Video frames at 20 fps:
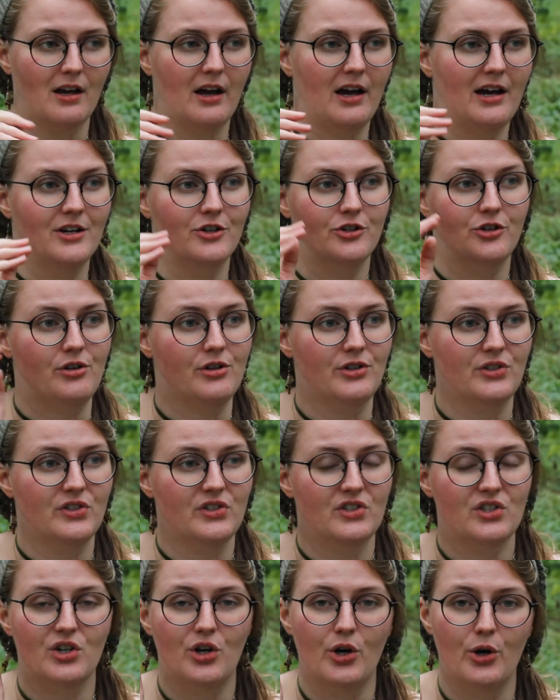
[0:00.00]
I
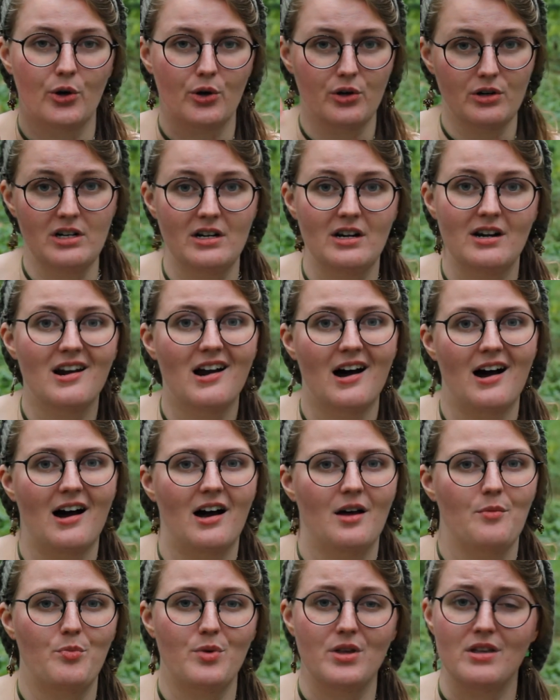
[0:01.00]
just could
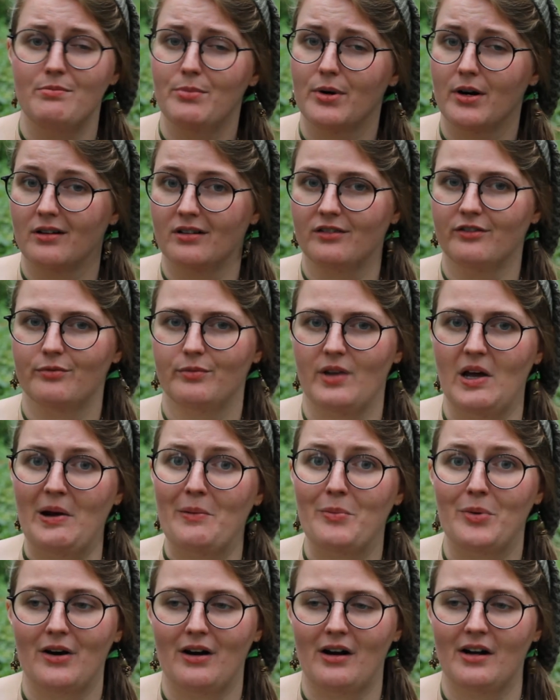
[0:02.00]
not be part of that
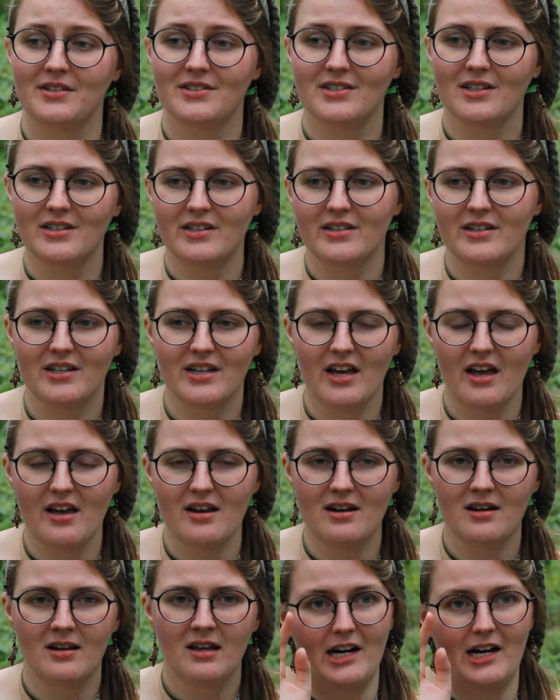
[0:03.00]
process again.